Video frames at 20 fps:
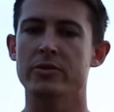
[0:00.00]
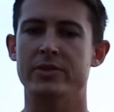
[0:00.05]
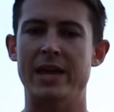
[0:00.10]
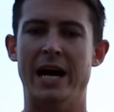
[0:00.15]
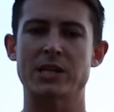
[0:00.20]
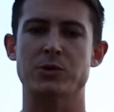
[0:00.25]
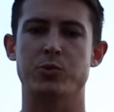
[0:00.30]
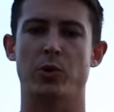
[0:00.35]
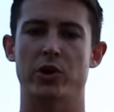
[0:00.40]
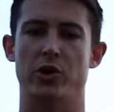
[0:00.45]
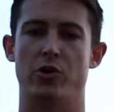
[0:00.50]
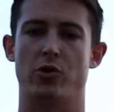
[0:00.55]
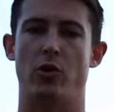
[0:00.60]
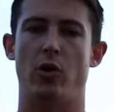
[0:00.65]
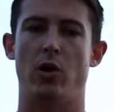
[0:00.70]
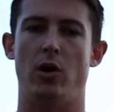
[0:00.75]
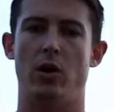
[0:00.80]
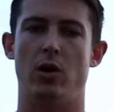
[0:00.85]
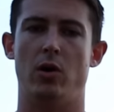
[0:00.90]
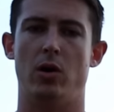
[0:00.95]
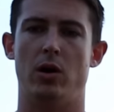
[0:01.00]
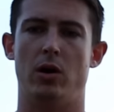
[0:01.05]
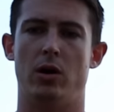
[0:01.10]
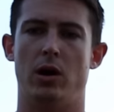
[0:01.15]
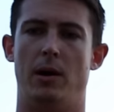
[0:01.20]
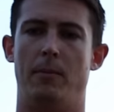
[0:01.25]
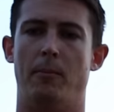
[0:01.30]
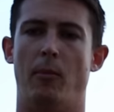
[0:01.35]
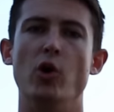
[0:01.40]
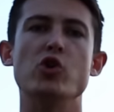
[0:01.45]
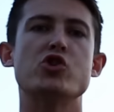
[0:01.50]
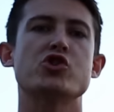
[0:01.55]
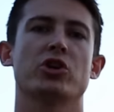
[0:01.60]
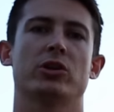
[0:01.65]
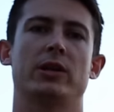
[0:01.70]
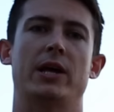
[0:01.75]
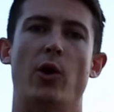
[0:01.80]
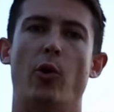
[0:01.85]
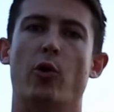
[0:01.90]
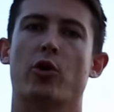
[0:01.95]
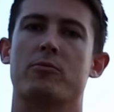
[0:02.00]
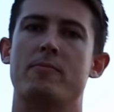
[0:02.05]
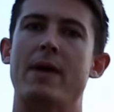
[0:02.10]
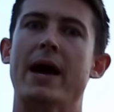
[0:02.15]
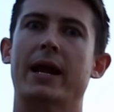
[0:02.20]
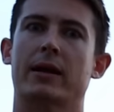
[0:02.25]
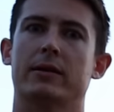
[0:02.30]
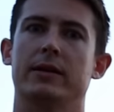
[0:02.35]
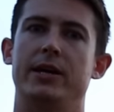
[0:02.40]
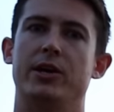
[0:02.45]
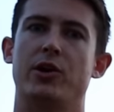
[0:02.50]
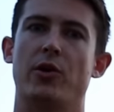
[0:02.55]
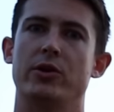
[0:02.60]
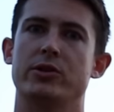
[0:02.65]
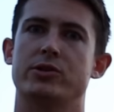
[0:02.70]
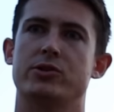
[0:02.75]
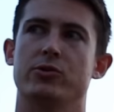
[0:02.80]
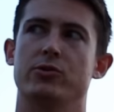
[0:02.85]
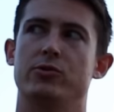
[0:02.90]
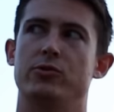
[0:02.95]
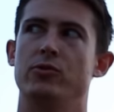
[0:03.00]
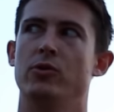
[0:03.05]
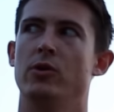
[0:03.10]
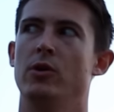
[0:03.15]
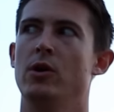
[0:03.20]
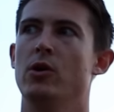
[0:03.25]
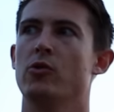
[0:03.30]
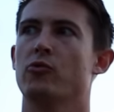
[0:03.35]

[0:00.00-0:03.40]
that's what you're emotionally automatically going to